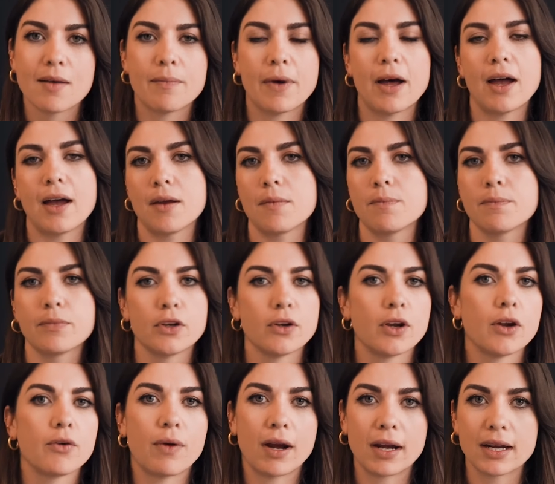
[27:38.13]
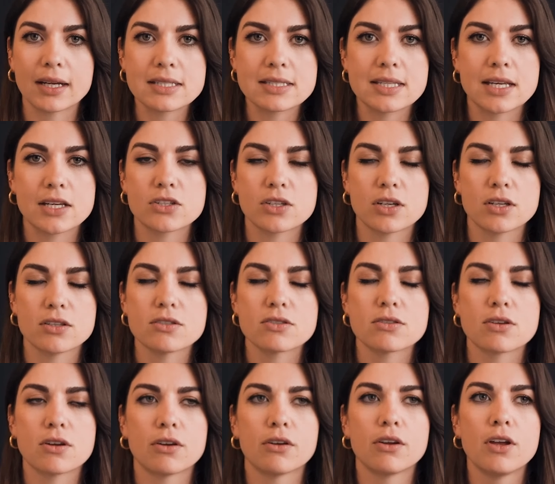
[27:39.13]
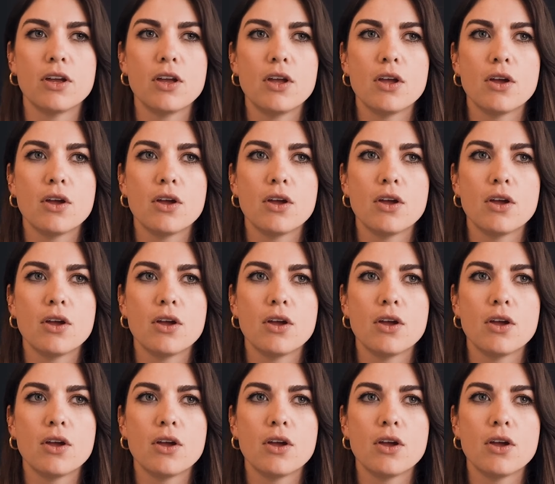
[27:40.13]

by you know running a session so